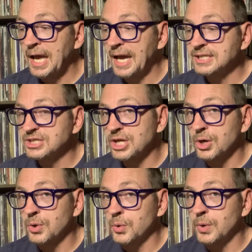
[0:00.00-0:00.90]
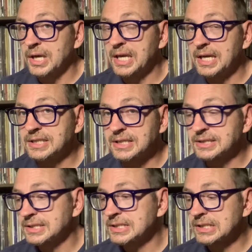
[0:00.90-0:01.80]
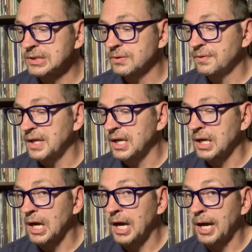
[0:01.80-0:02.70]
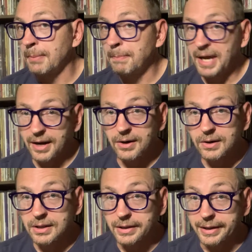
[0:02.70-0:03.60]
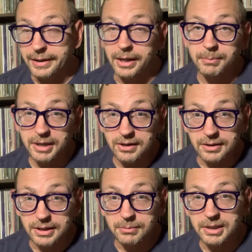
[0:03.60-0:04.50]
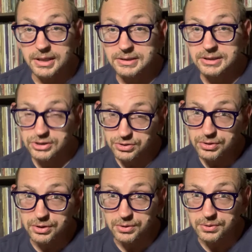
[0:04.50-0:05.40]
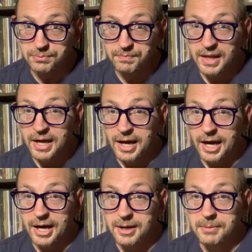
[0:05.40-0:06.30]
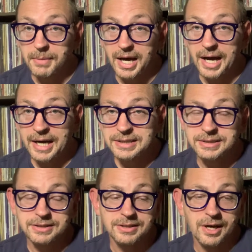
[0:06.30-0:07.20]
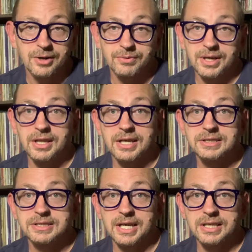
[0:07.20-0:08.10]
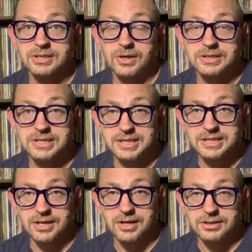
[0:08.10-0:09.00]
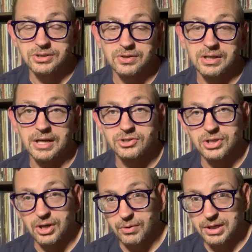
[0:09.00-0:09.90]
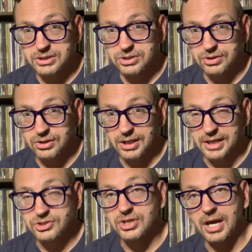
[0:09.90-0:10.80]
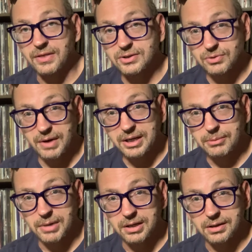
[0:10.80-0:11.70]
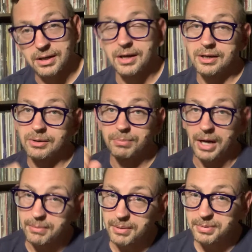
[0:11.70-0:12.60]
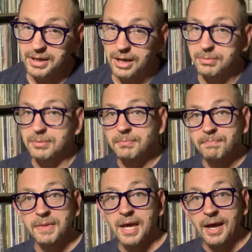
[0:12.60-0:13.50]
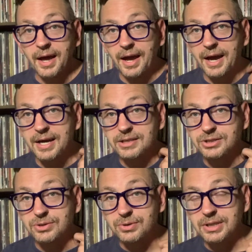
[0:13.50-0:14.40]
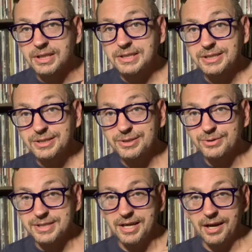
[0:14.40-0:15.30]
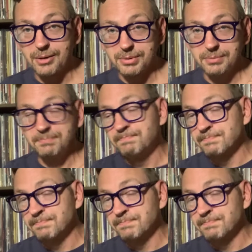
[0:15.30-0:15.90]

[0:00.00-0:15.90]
And so he does this little thing, apparently, not apparently, because it's true. I did not realize that on Discogs you can actually go into your collection and there's a random button. It'll pop up an album and you can listen to said album